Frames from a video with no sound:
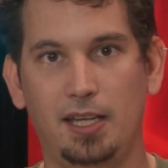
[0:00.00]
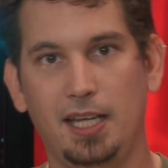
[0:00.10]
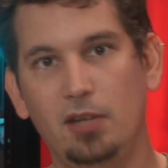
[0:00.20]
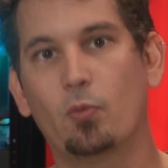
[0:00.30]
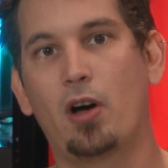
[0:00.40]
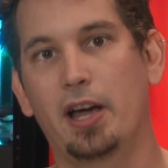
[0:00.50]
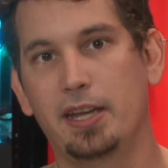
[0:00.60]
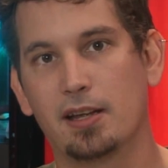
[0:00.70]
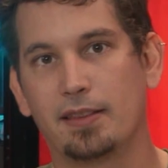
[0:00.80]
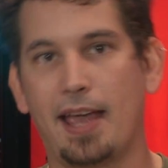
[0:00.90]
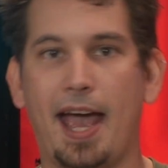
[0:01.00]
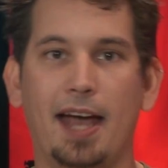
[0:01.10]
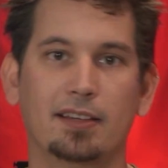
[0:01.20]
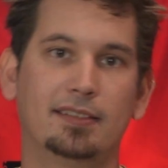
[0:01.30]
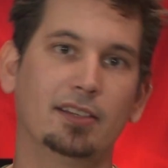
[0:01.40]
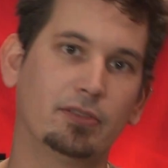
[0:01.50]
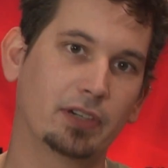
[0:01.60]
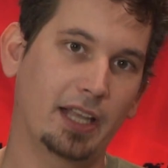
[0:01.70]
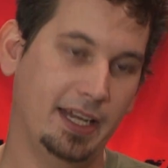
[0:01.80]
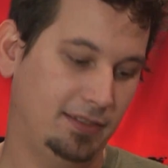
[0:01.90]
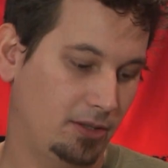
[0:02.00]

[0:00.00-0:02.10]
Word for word: in Wine that has Silverlight.